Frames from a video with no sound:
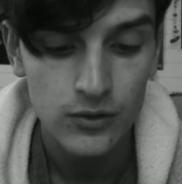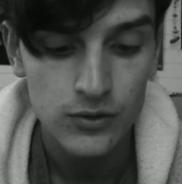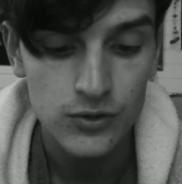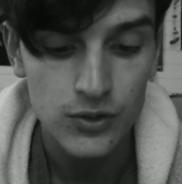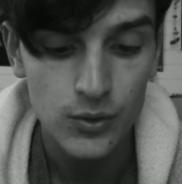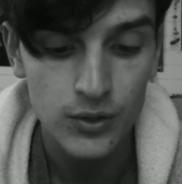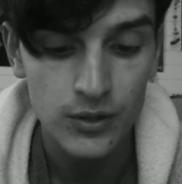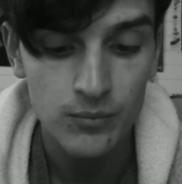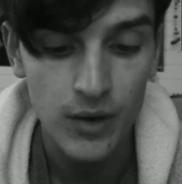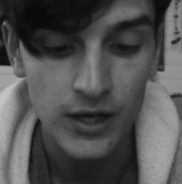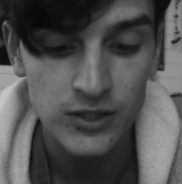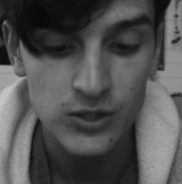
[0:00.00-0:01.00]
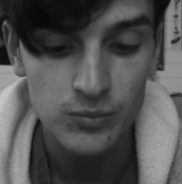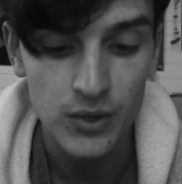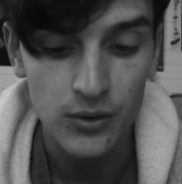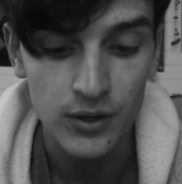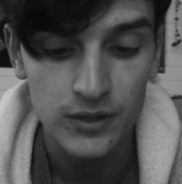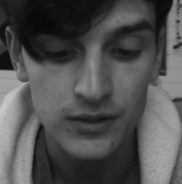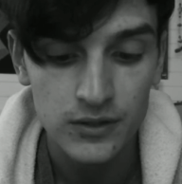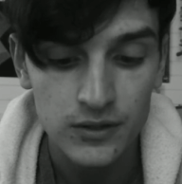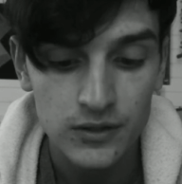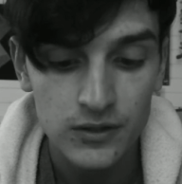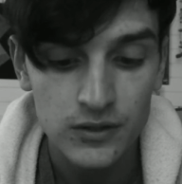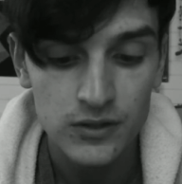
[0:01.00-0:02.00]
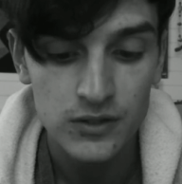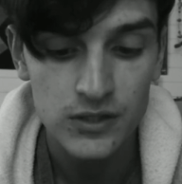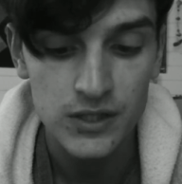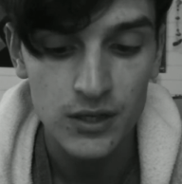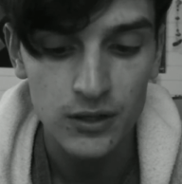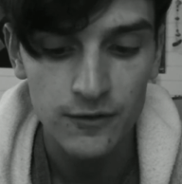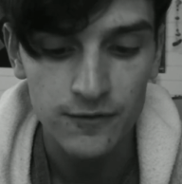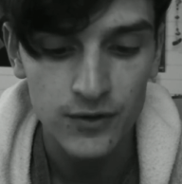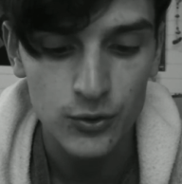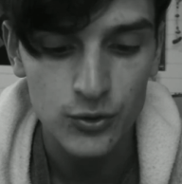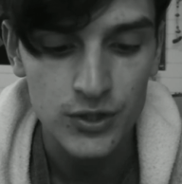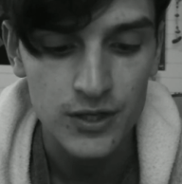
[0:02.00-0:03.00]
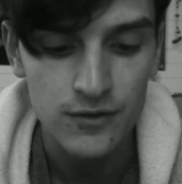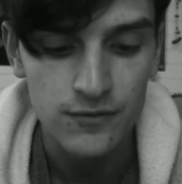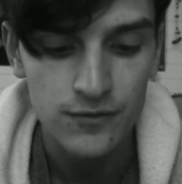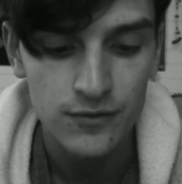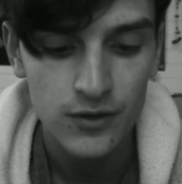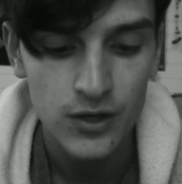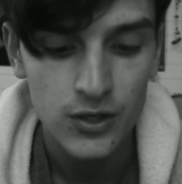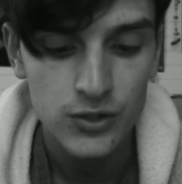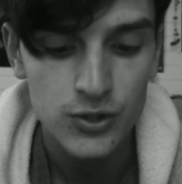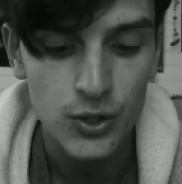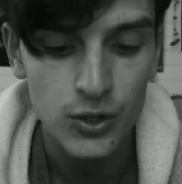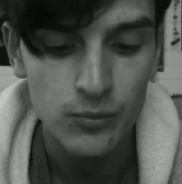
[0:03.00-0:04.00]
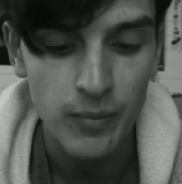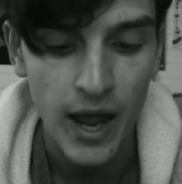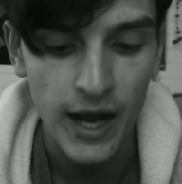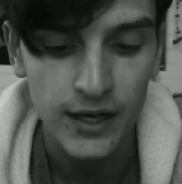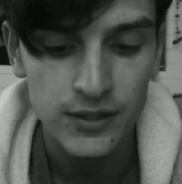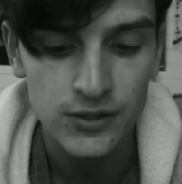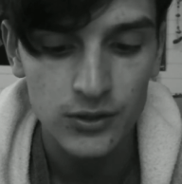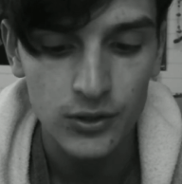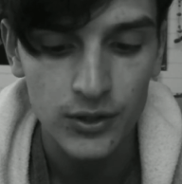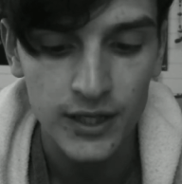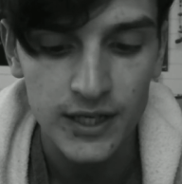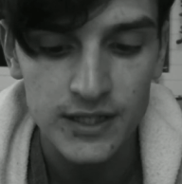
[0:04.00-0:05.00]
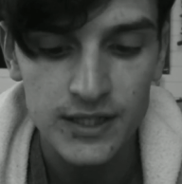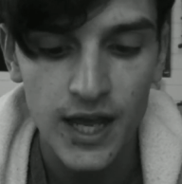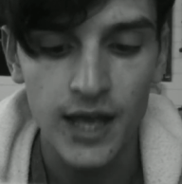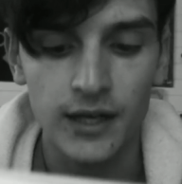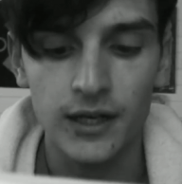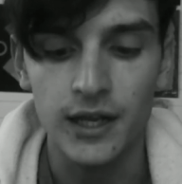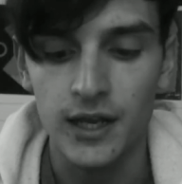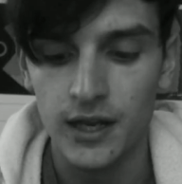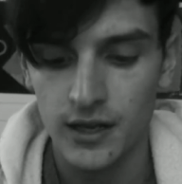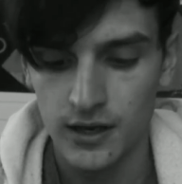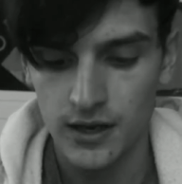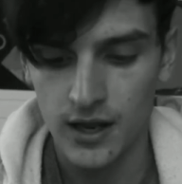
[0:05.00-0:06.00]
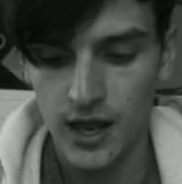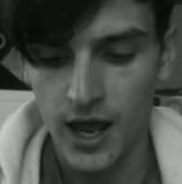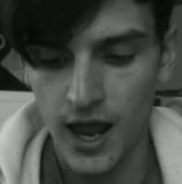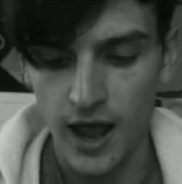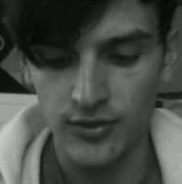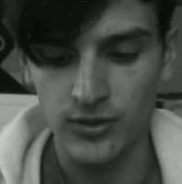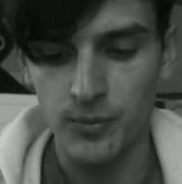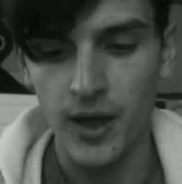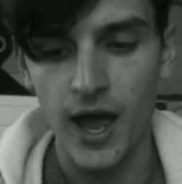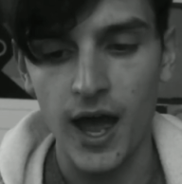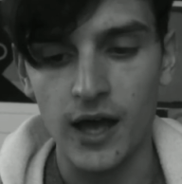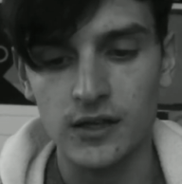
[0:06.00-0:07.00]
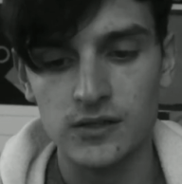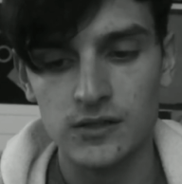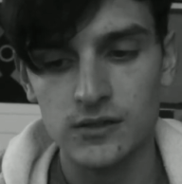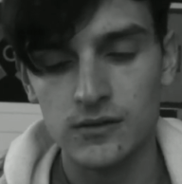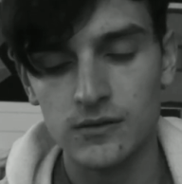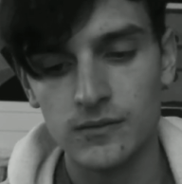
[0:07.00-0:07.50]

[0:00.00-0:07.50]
so did my spirit, still a fugitive, turn back to look intently at the pass